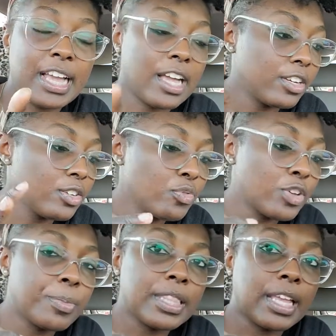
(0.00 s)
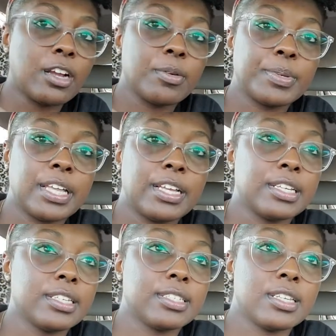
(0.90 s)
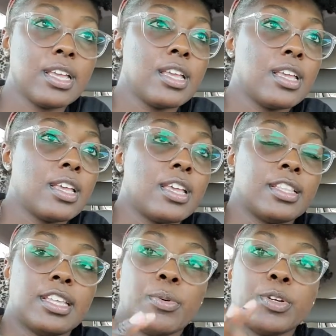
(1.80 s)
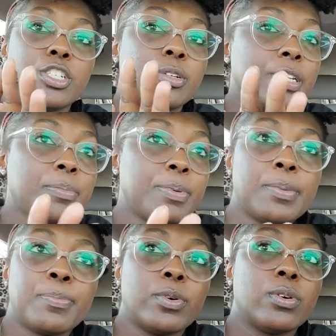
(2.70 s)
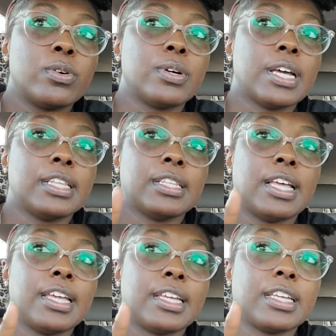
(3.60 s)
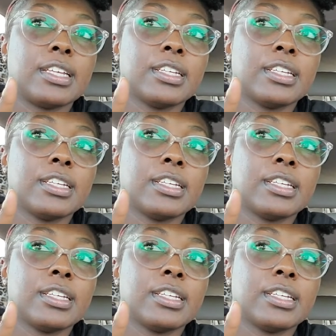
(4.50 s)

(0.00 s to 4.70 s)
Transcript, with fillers: I couldn't film in there because there were too many people, and like